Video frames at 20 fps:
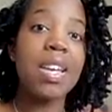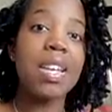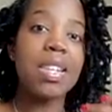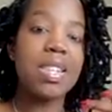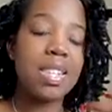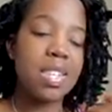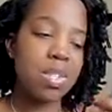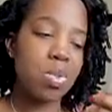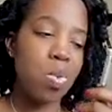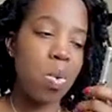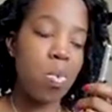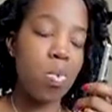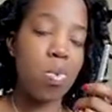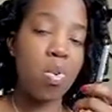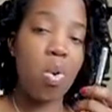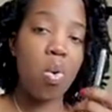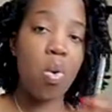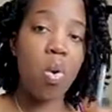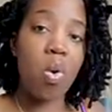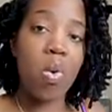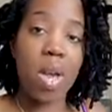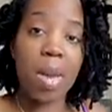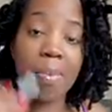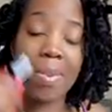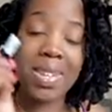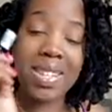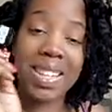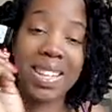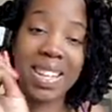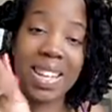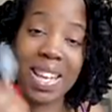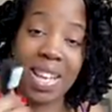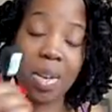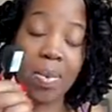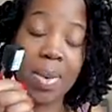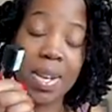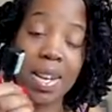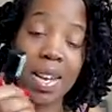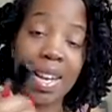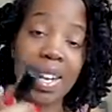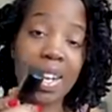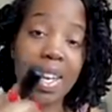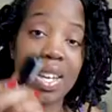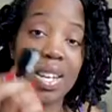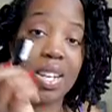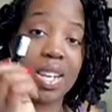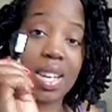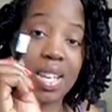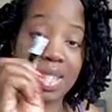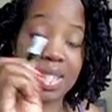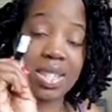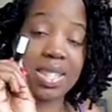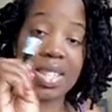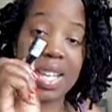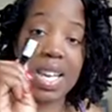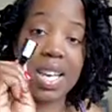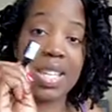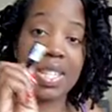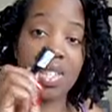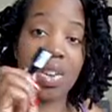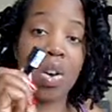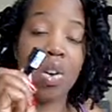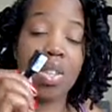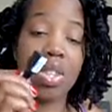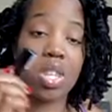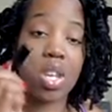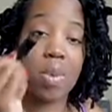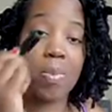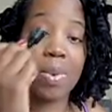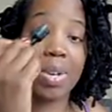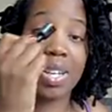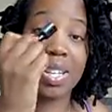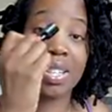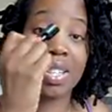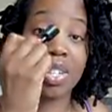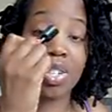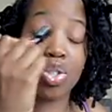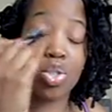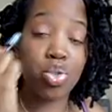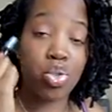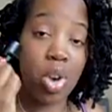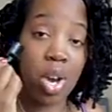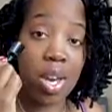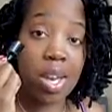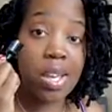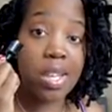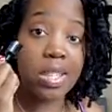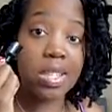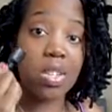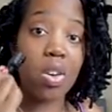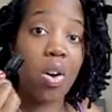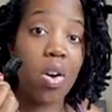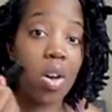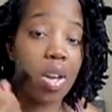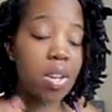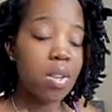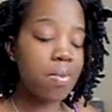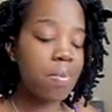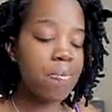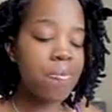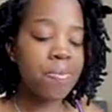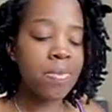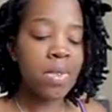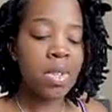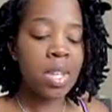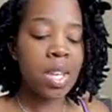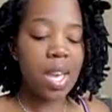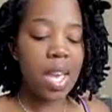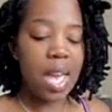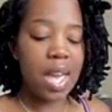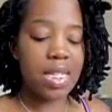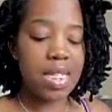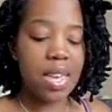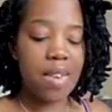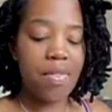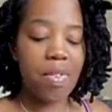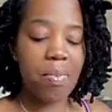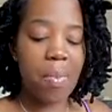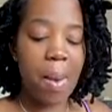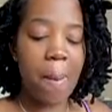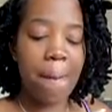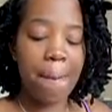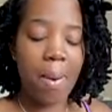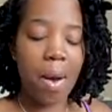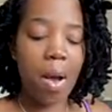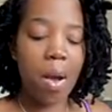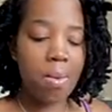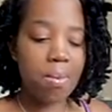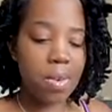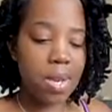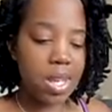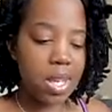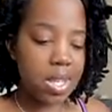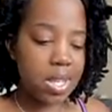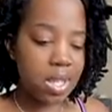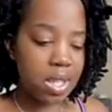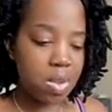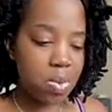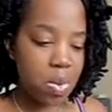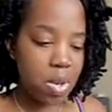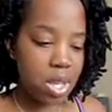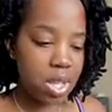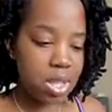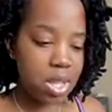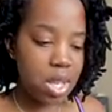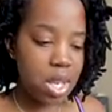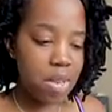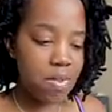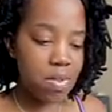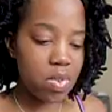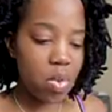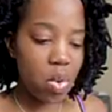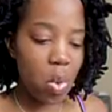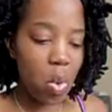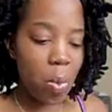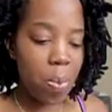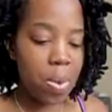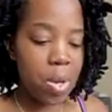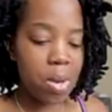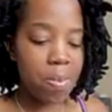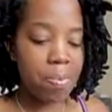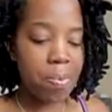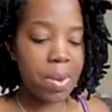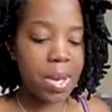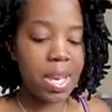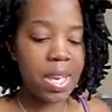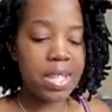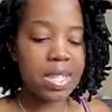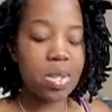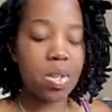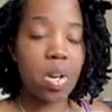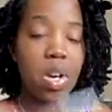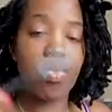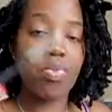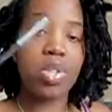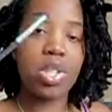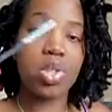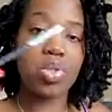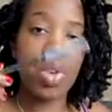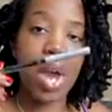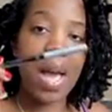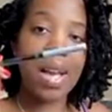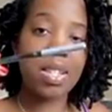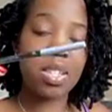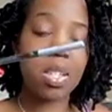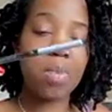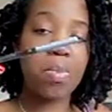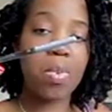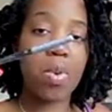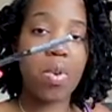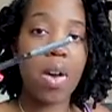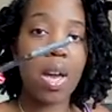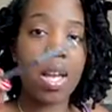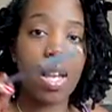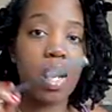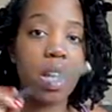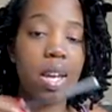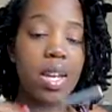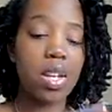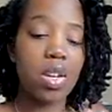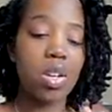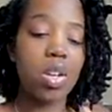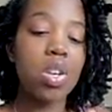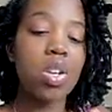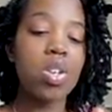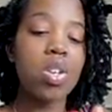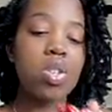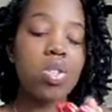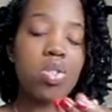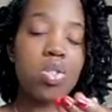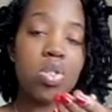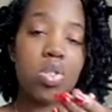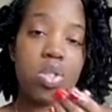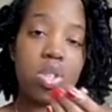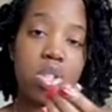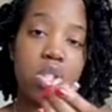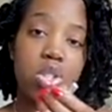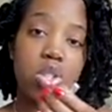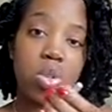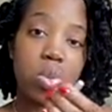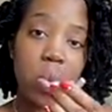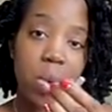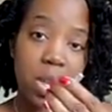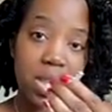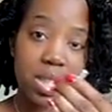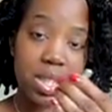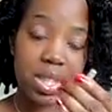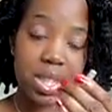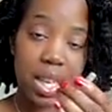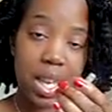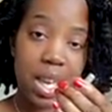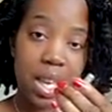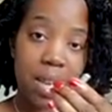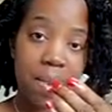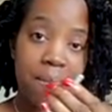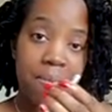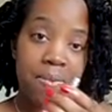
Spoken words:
this one will go away, but the liquid eyeliner, it stays on there because it dries on. And then for my bottom lid, this one isn't even open, but it's a retractable eyeliner. So you just twist it